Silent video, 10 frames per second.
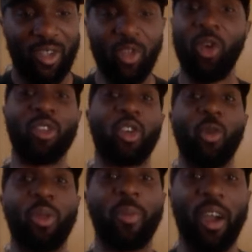Who knows? It
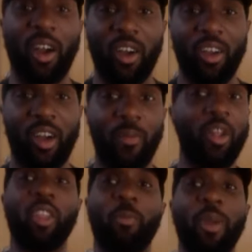could be better. I'm
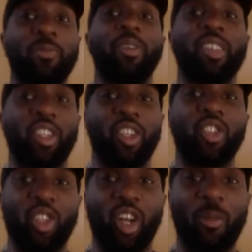not in the best
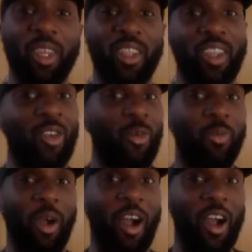position. you know what I mean? It
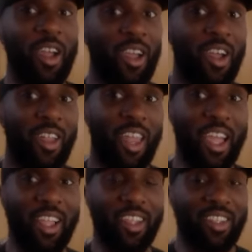could, but
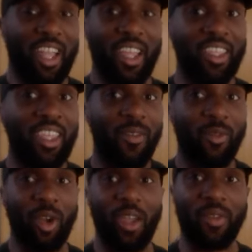like it's like yeah,
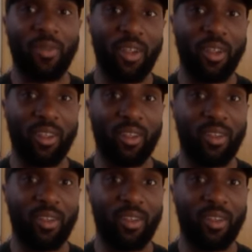I've got everything.